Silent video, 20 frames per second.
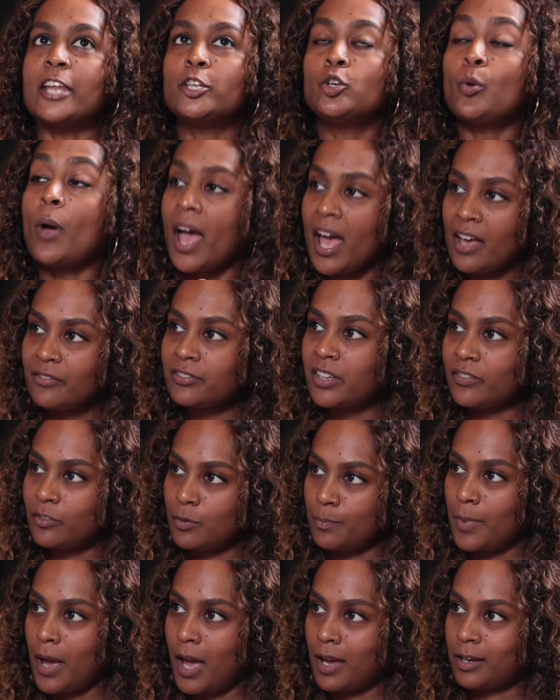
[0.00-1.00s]
And you have
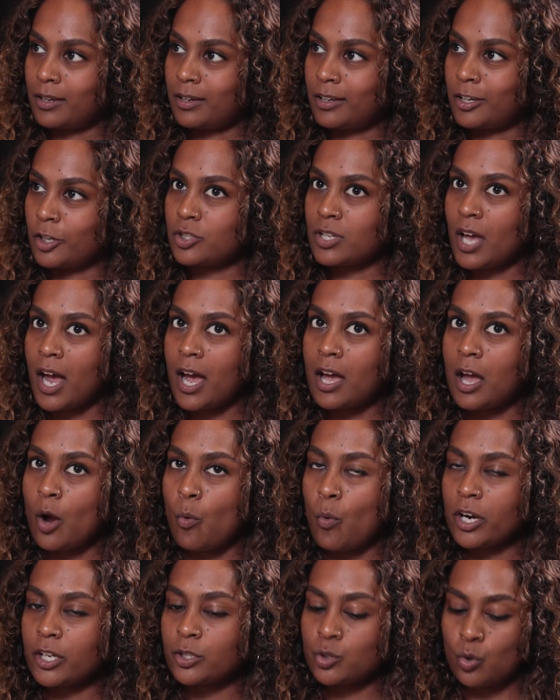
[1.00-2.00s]
given back, because I
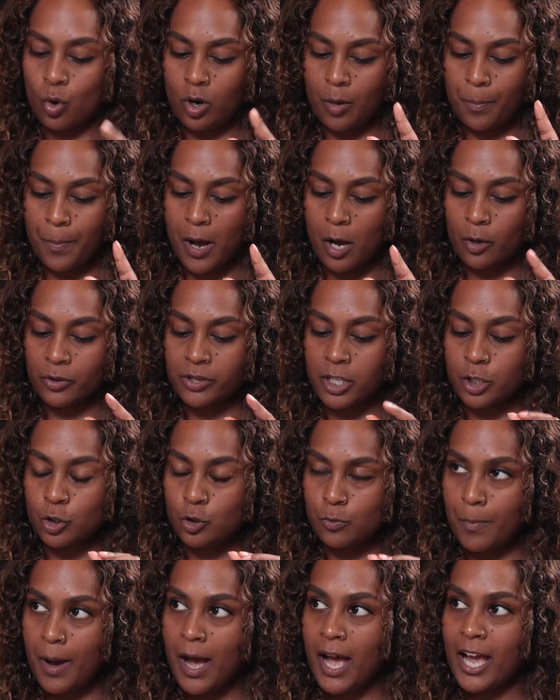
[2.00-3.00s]
want to talk about the
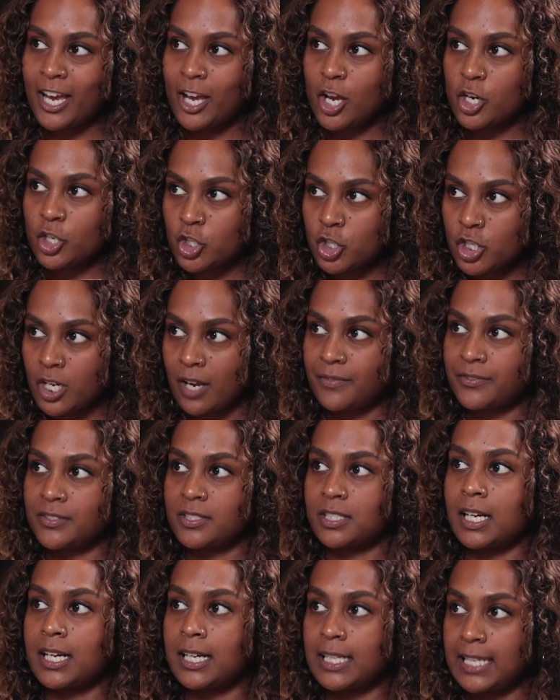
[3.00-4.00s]
Dubai
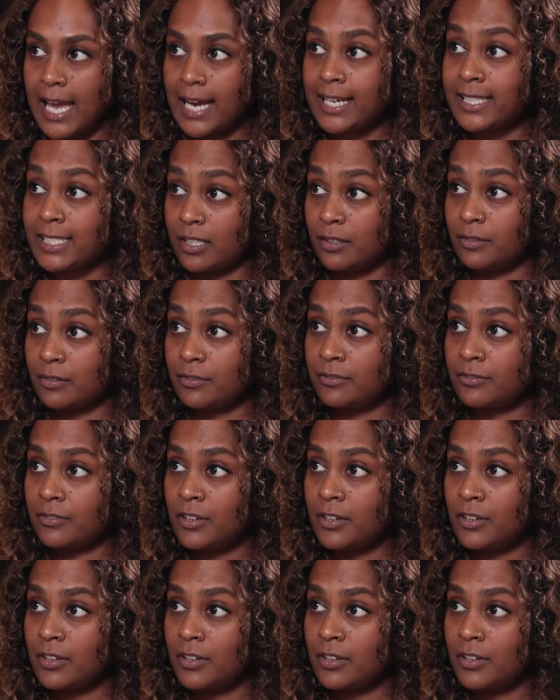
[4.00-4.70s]
Chefs Collective.